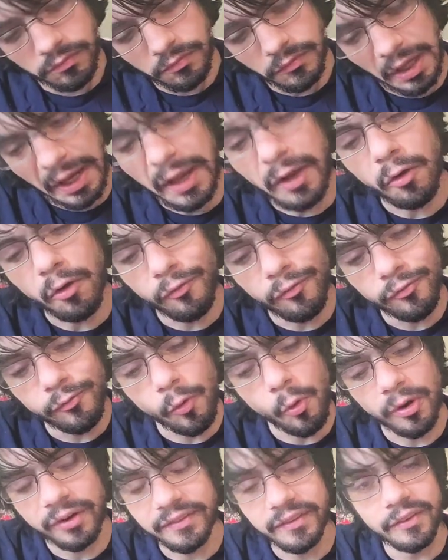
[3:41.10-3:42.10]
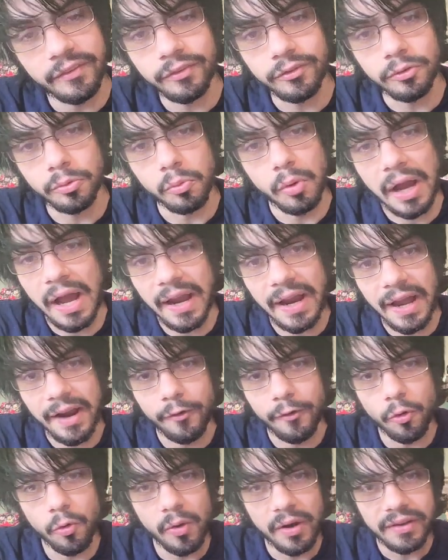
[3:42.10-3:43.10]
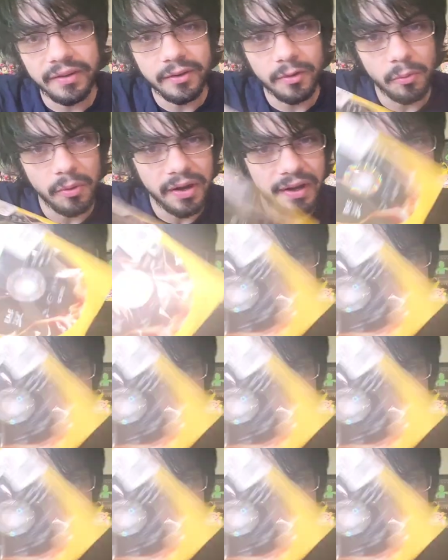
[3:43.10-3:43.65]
Halo 4 disc 2. I got no idea why I got